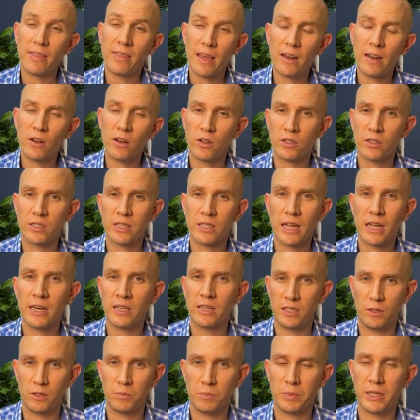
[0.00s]
And that looks a
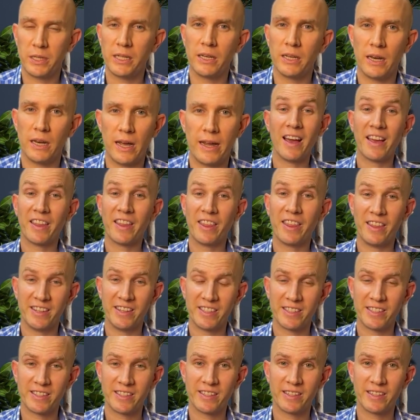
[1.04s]
little bit like
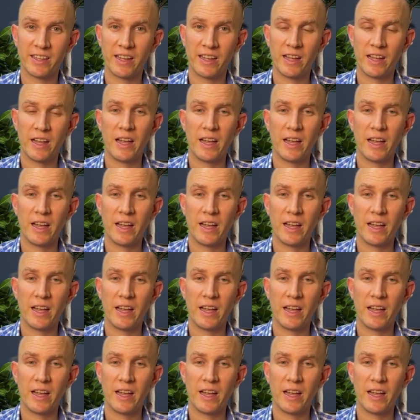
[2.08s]
this.